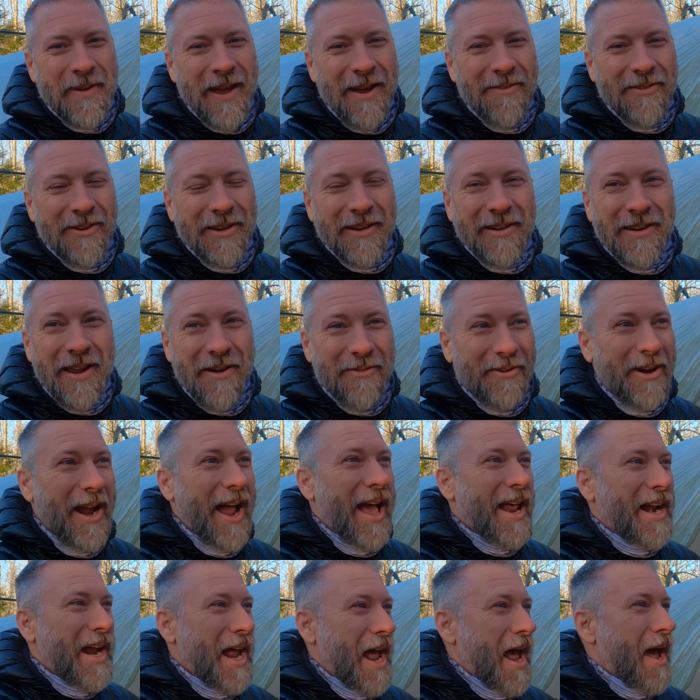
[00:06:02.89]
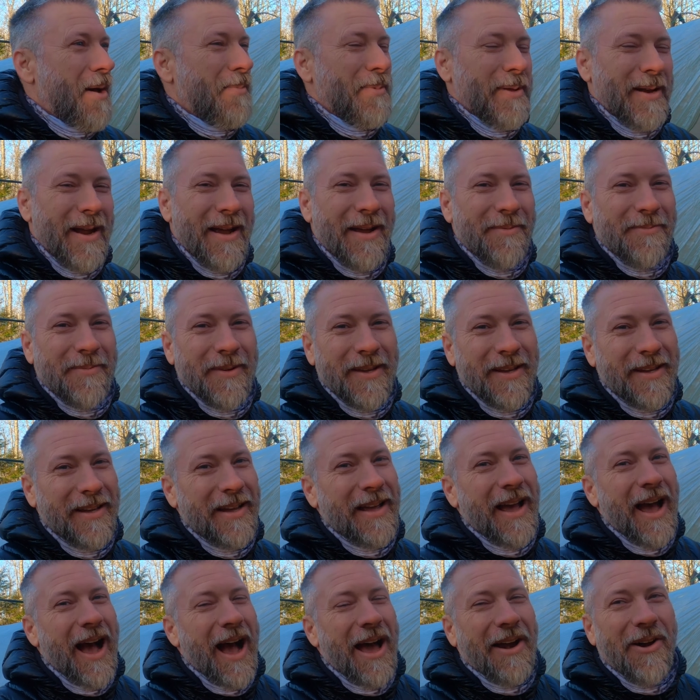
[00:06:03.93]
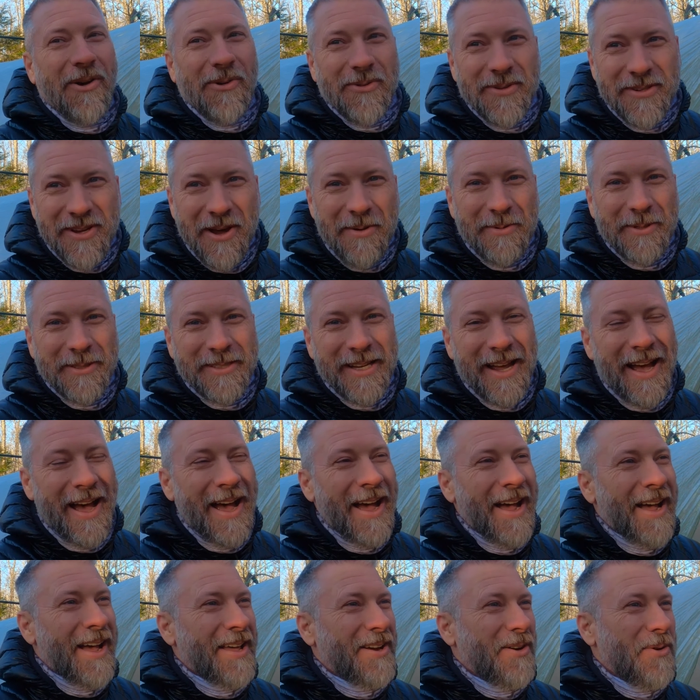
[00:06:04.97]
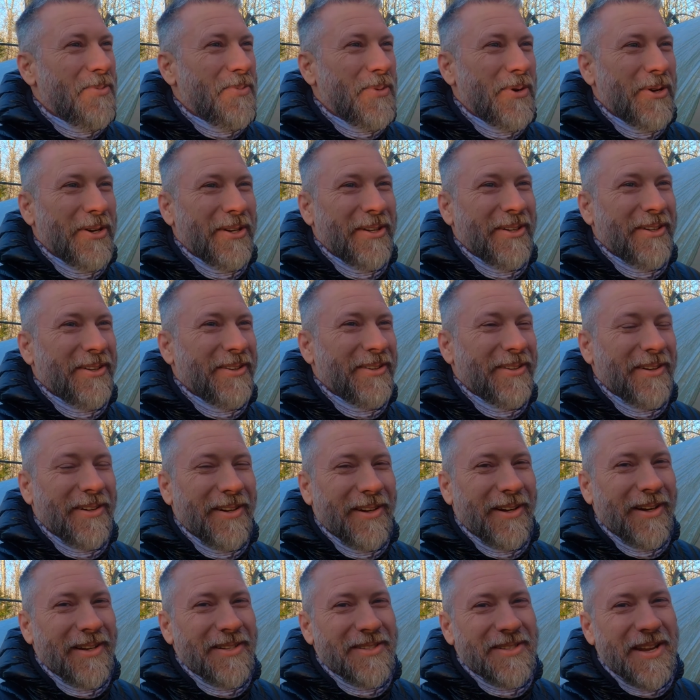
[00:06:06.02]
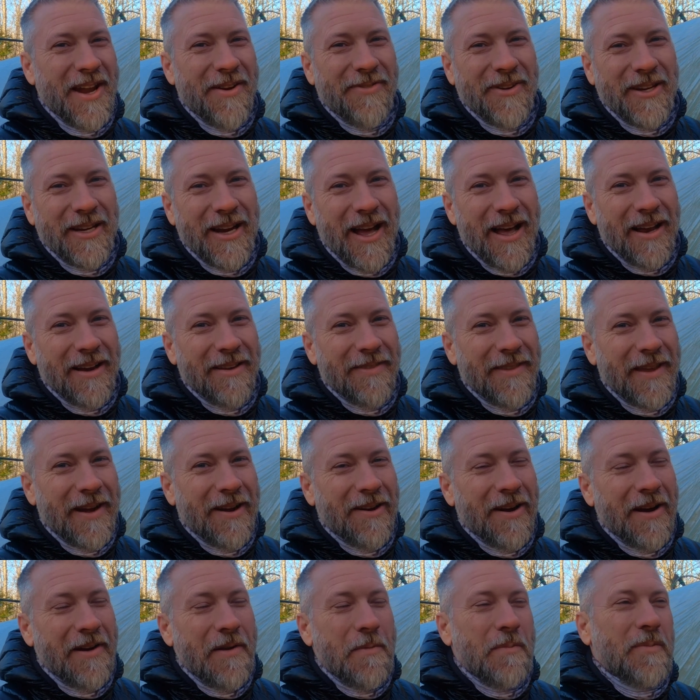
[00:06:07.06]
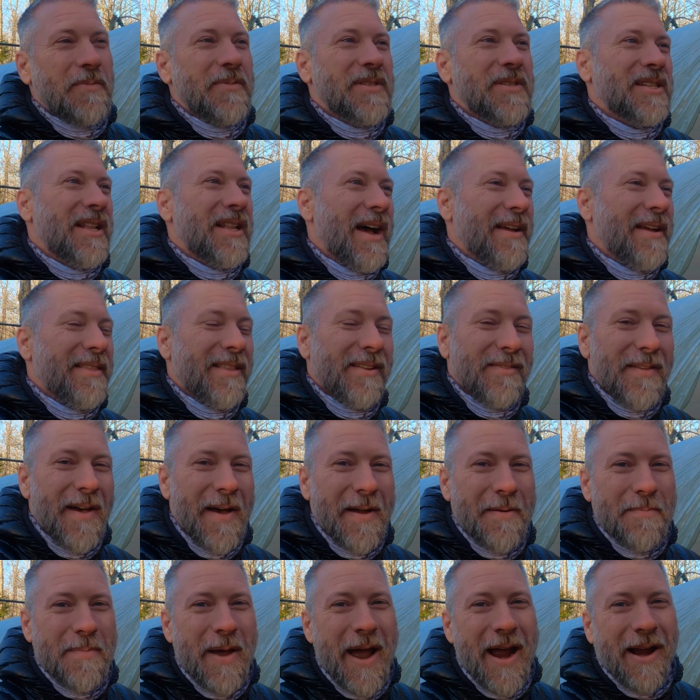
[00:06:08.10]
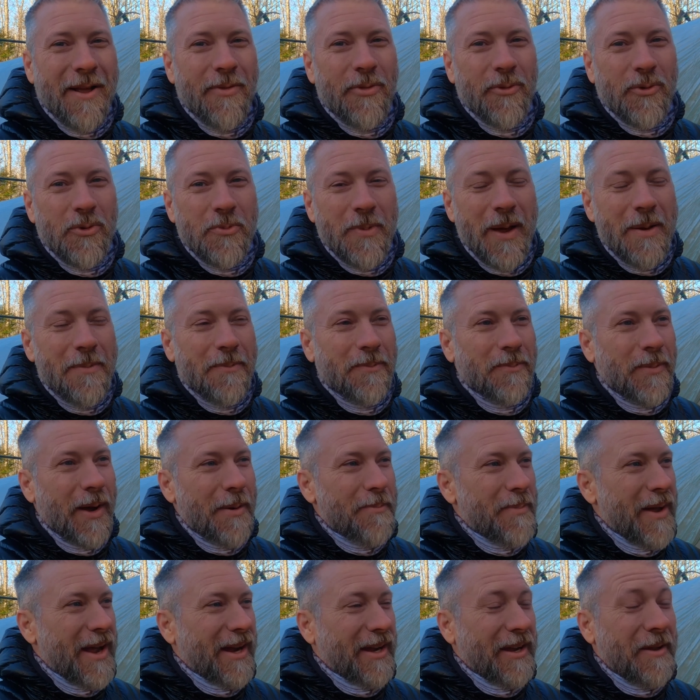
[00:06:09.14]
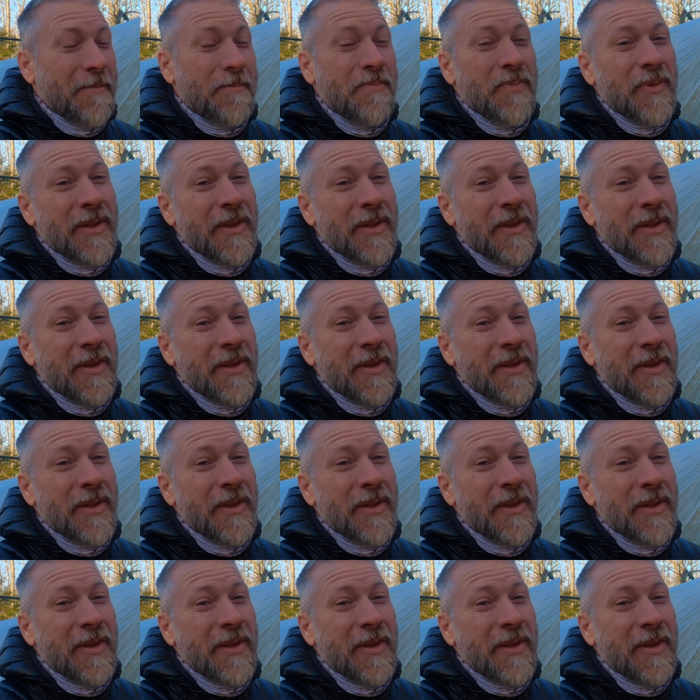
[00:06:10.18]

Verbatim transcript: Having never had it happen, I'm I don't double tie. I don't put a, a safety knot in there. I don't slide the line back through my becket.